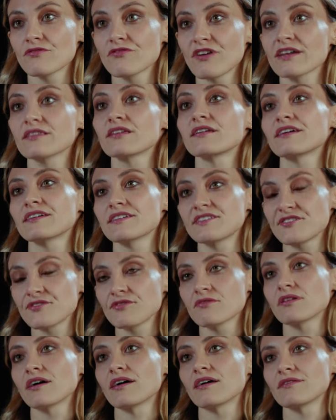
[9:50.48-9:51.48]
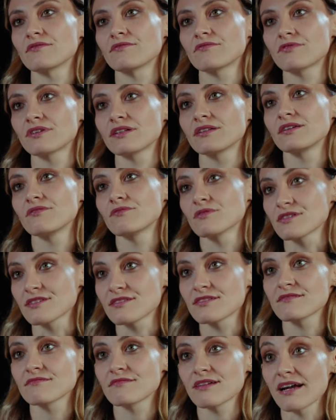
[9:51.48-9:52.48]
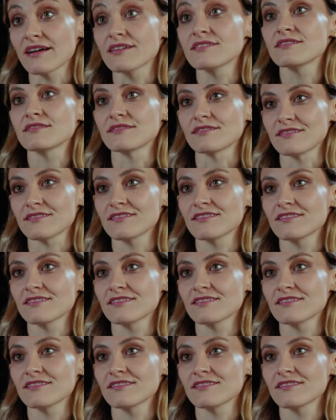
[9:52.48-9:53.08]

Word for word: the fact that I could do that really was excellent.